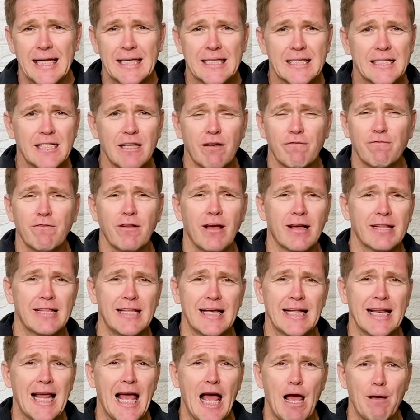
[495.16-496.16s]
stuff like
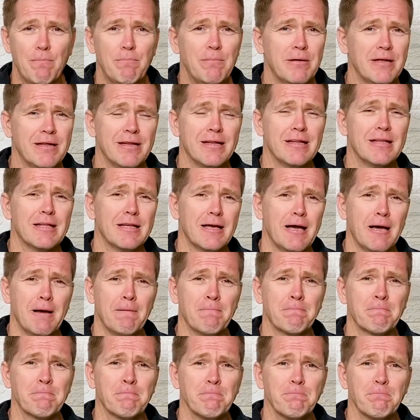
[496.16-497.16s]
that happened.
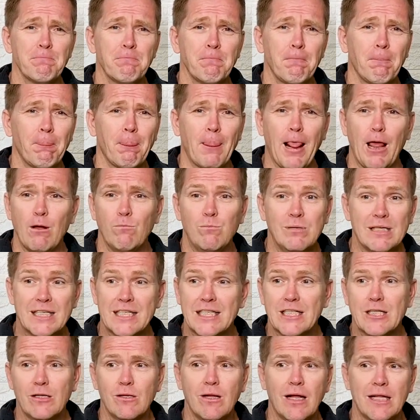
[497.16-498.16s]
And we're
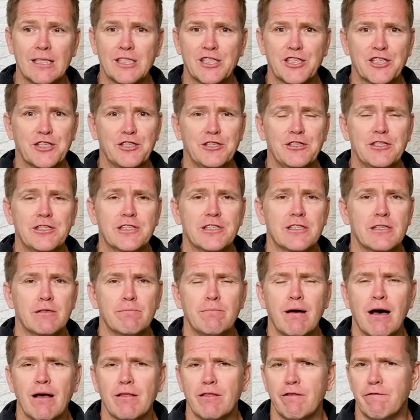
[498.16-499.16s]
still uncertain
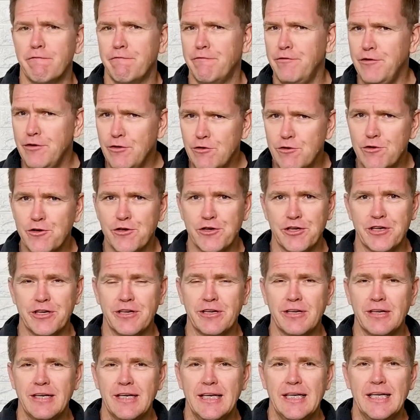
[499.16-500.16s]
about the
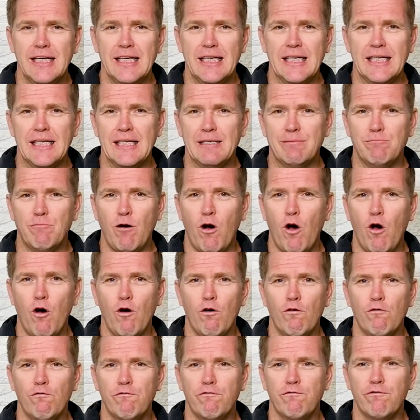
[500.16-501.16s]
future
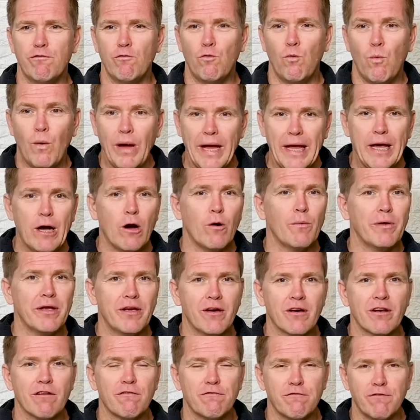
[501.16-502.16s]
of where are we
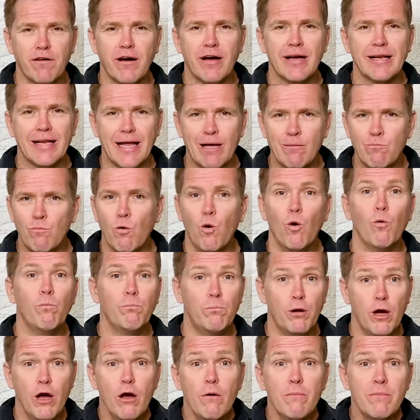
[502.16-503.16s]
going to find a more
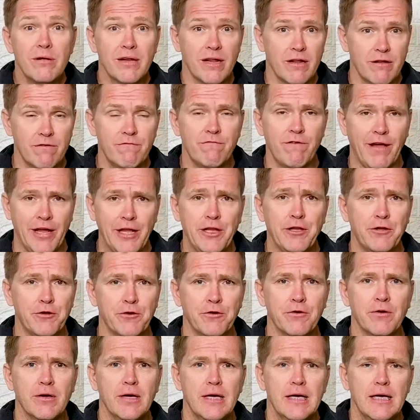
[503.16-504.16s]
permanent
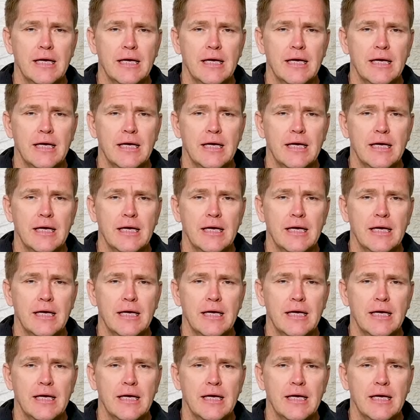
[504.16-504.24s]
venue